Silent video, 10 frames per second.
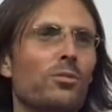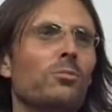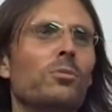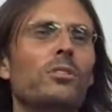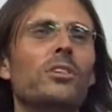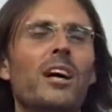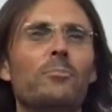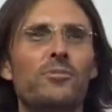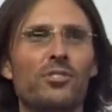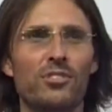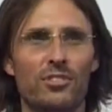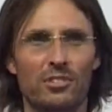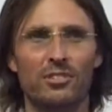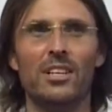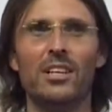will come to you
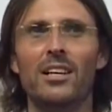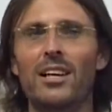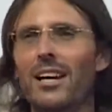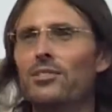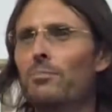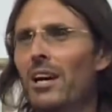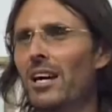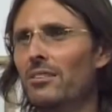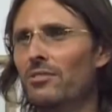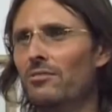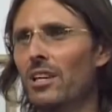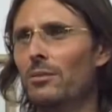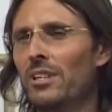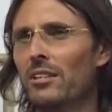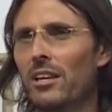as a part of
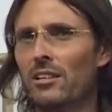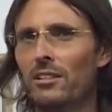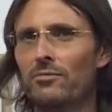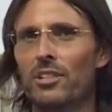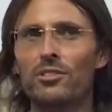developing that gift.